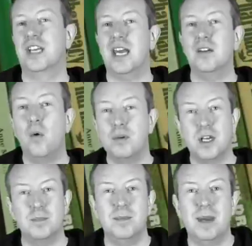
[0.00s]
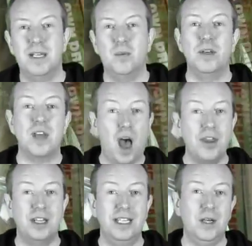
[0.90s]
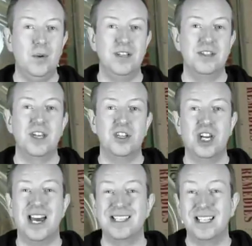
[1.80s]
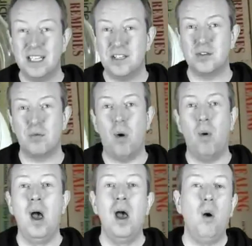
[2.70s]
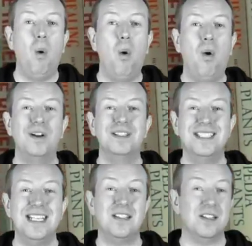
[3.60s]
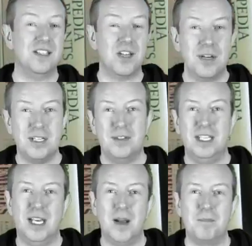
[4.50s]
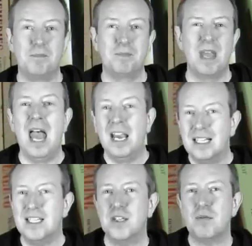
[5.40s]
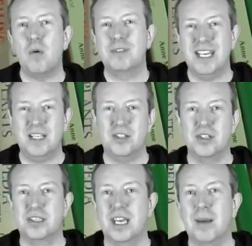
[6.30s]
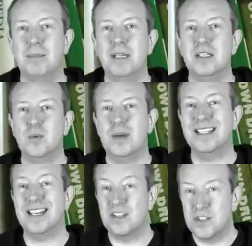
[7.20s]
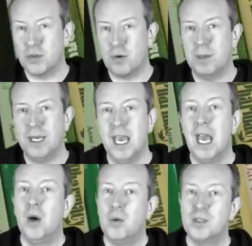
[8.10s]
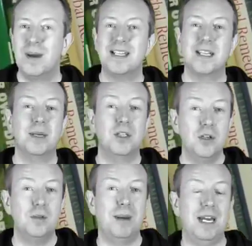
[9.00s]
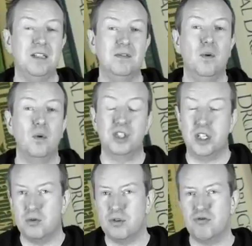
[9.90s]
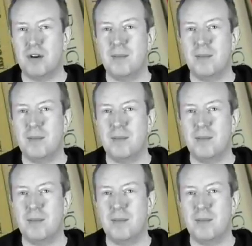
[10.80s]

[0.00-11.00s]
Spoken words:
can also be made with other liquids such as glycerol or neat cider vinegar. Glycerol tinctures can be sweet and syrupy, which makes them a good base for children's